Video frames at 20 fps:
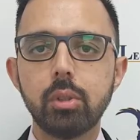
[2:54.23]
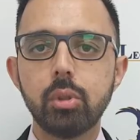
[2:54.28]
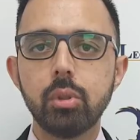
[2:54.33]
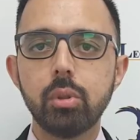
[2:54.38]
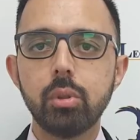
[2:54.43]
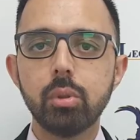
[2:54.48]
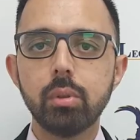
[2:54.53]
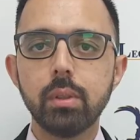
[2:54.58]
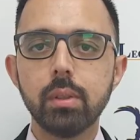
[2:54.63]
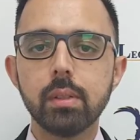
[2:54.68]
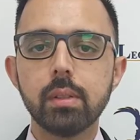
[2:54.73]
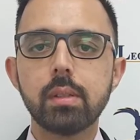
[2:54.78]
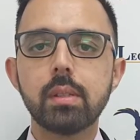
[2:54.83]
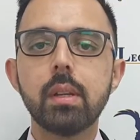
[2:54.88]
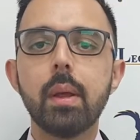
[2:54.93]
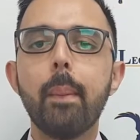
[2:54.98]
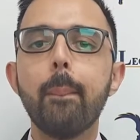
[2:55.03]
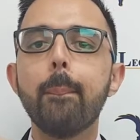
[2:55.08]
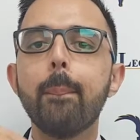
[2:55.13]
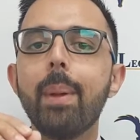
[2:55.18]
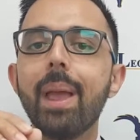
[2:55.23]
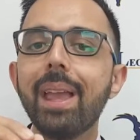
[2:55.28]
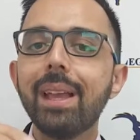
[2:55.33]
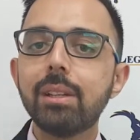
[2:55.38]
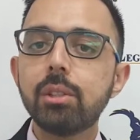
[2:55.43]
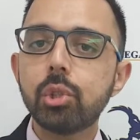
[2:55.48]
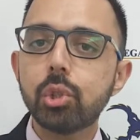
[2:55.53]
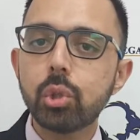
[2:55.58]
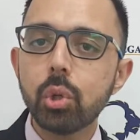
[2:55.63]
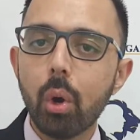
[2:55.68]
you do this. Make
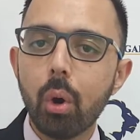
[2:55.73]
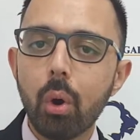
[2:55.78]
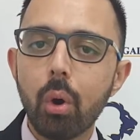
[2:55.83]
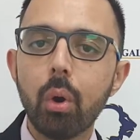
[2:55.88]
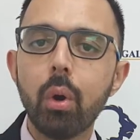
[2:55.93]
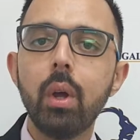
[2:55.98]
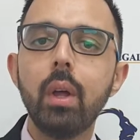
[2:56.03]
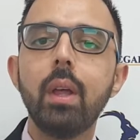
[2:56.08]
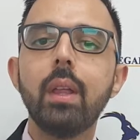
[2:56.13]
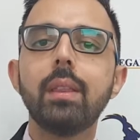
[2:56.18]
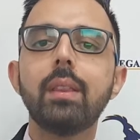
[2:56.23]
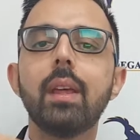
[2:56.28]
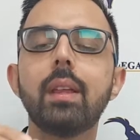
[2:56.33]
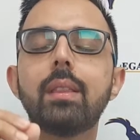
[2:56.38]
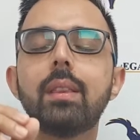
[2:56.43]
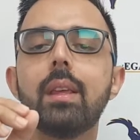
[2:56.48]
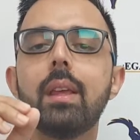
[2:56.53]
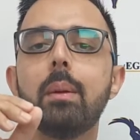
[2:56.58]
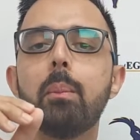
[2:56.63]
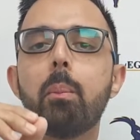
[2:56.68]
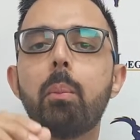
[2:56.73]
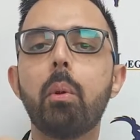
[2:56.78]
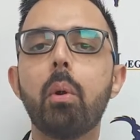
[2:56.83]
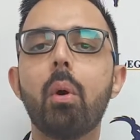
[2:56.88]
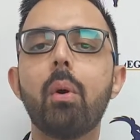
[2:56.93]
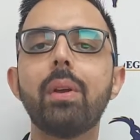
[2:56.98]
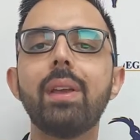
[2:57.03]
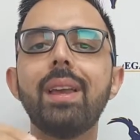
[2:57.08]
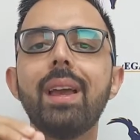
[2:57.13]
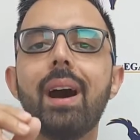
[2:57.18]
sure that the
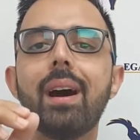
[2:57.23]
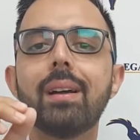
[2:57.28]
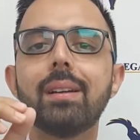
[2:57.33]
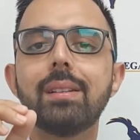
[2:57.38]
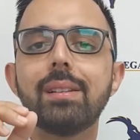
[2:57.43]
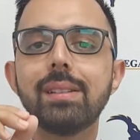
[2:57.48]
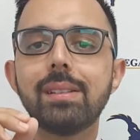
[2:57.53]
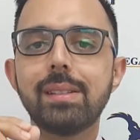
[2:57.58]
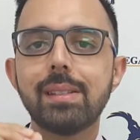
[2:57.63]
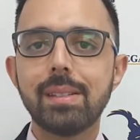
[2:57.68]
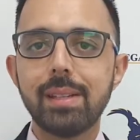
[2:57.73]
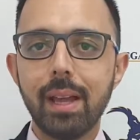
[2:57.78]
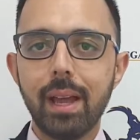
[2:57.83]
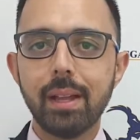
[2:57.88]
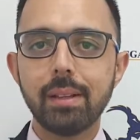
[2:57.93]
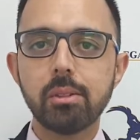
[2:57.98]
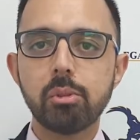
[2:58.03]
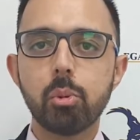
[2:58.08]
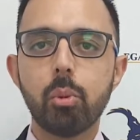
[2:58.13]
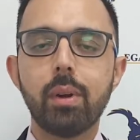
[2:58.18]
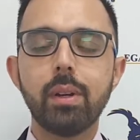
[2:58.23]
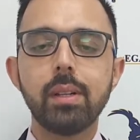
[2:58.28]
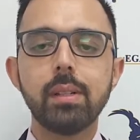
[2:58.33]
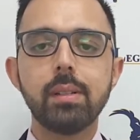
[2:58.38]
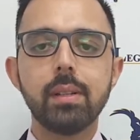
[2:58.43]
employee understands what is